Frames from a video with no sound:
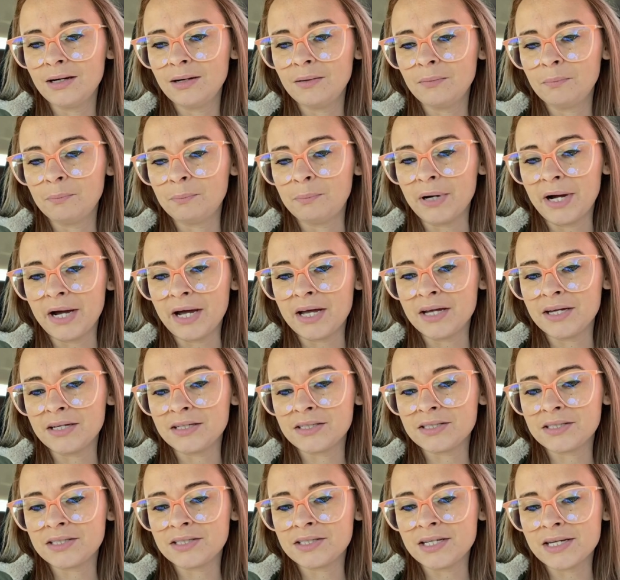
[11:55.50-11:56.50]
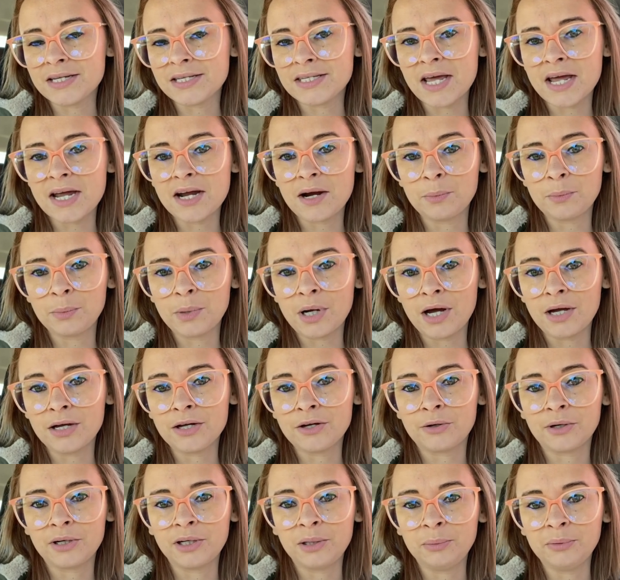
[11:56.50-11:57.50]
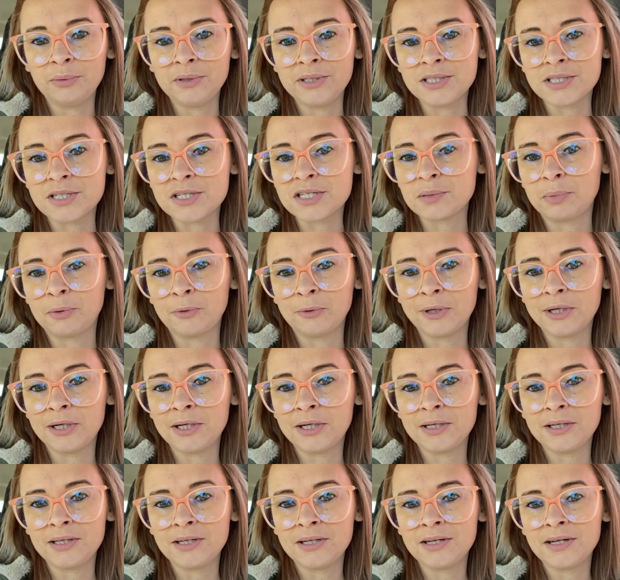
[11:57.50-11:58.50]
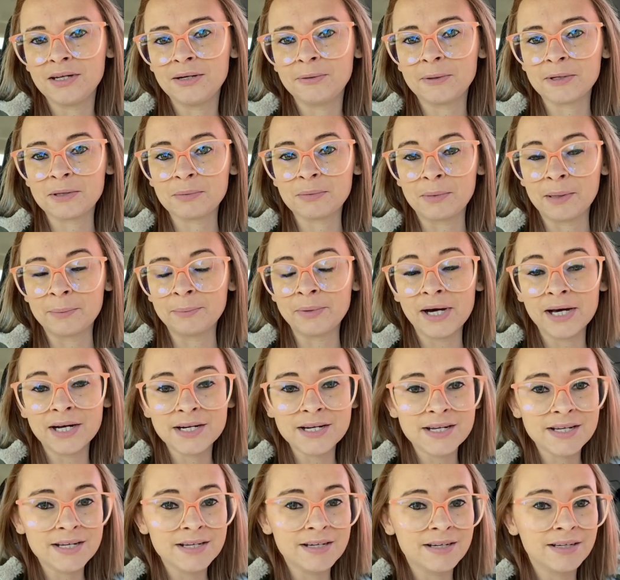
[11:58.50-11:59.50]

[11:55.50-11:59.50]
But to say I'm not incredibly disappointed with my body